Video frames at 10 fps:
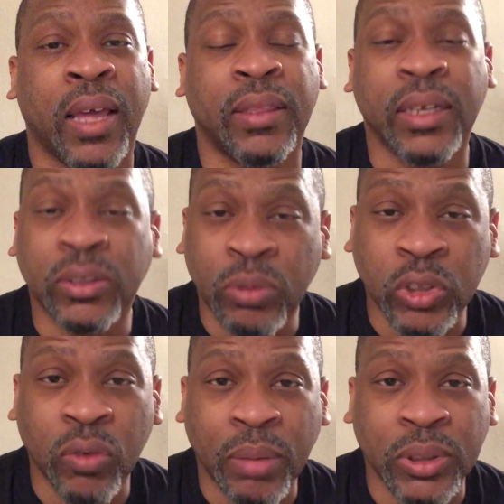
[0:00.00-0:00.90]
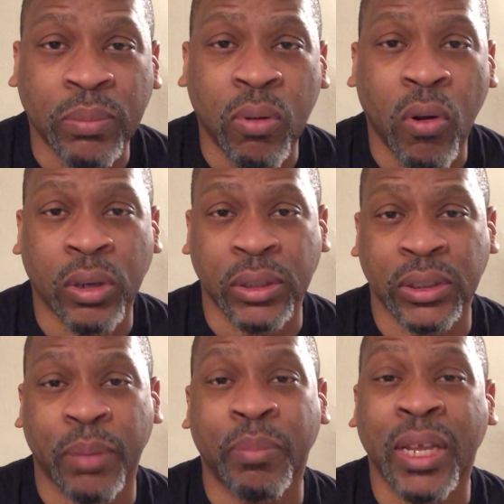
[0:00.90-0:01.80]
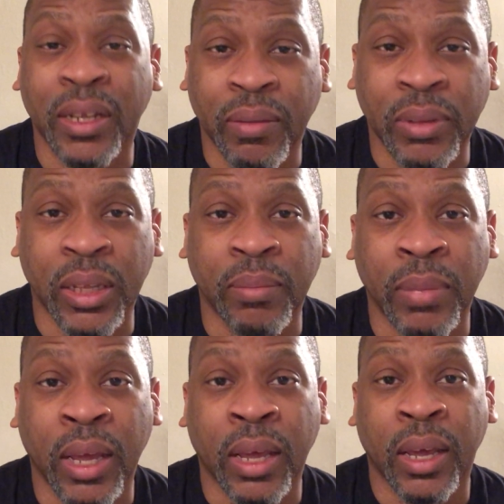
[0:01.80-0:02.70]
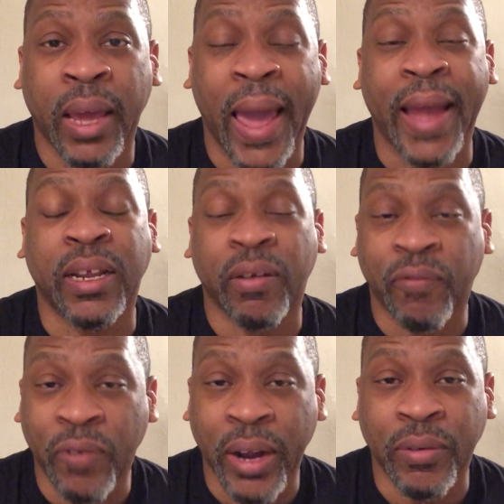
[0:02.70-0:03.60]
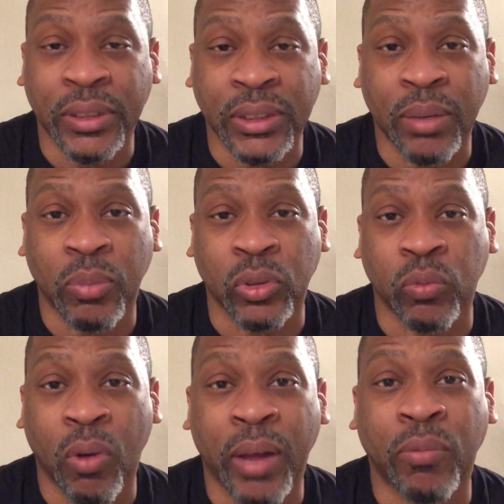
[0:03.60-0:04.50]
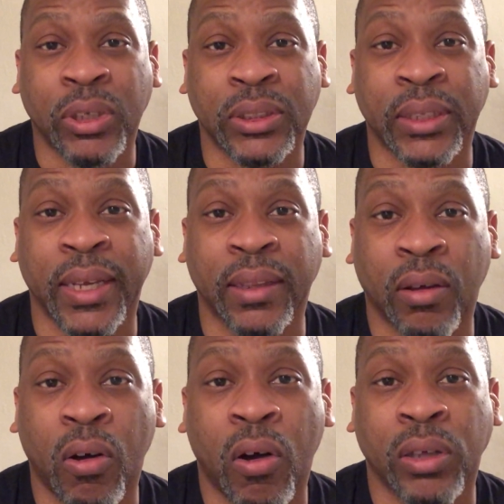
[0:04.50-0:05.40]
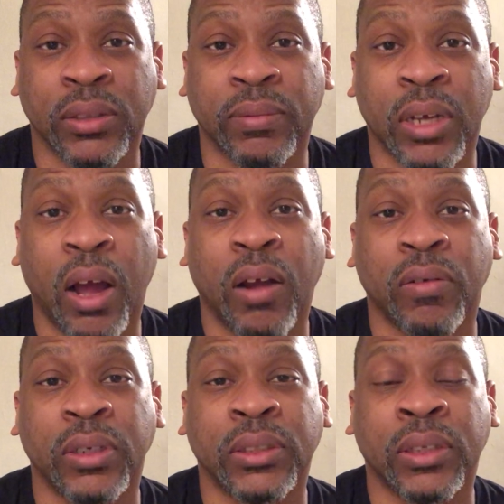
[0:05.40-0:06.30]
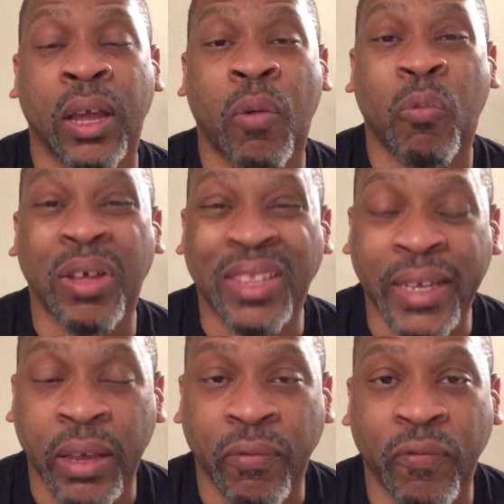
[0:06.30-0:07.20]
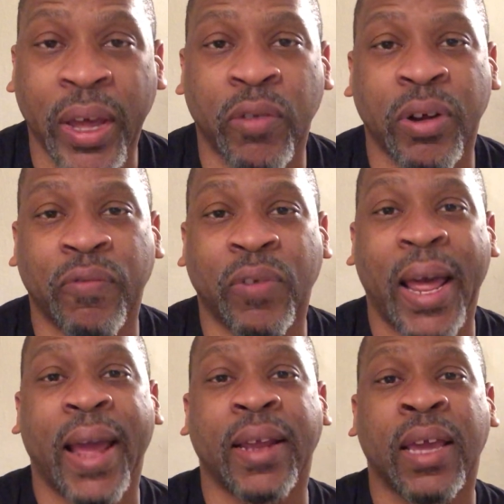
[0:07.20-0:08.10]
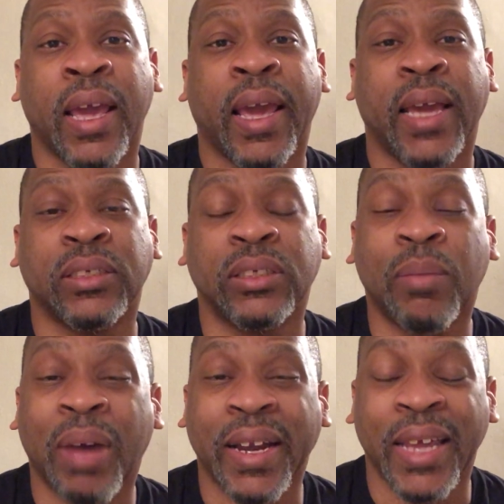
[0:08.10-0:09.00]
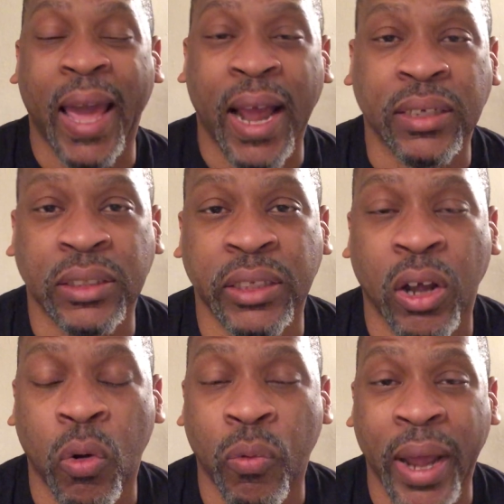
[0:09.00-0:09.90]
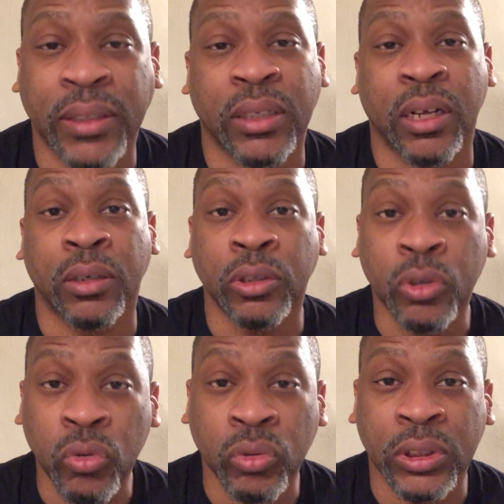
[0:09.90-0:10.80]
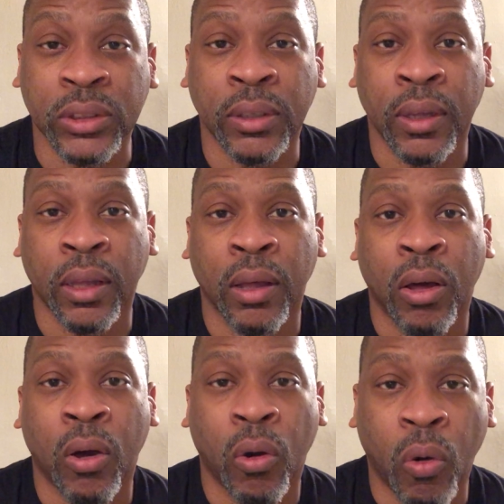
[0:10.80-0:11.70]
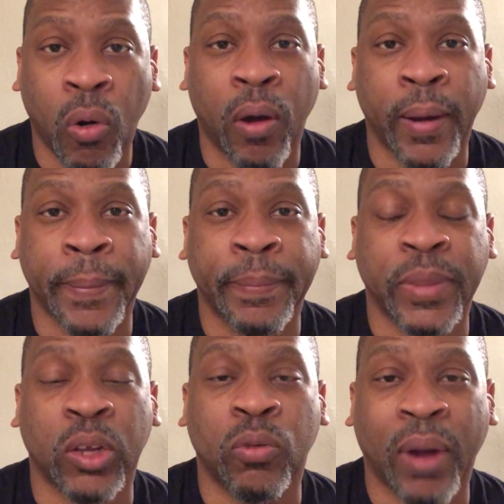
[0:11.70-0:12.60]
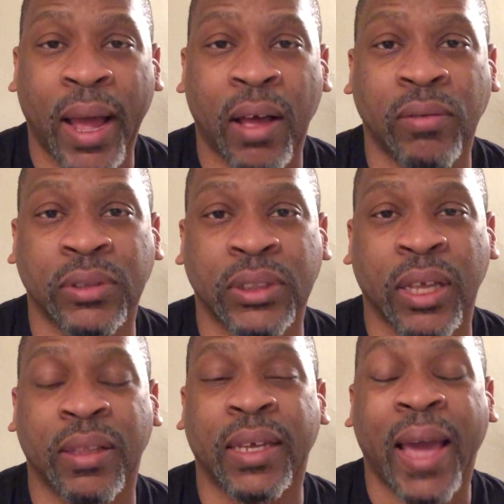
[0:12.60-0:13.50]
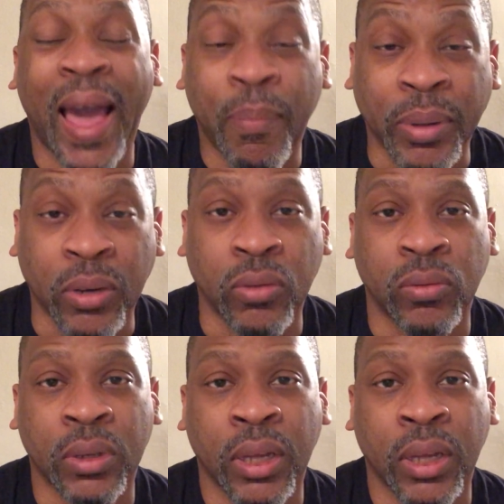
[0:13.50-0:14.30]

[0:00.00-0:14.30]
These were Trump supporters, and many of them had Confederate symbols. One was in the halls of Congress with a Confederate flag, and somebody actually erected a noose on the grounds of the Capitol.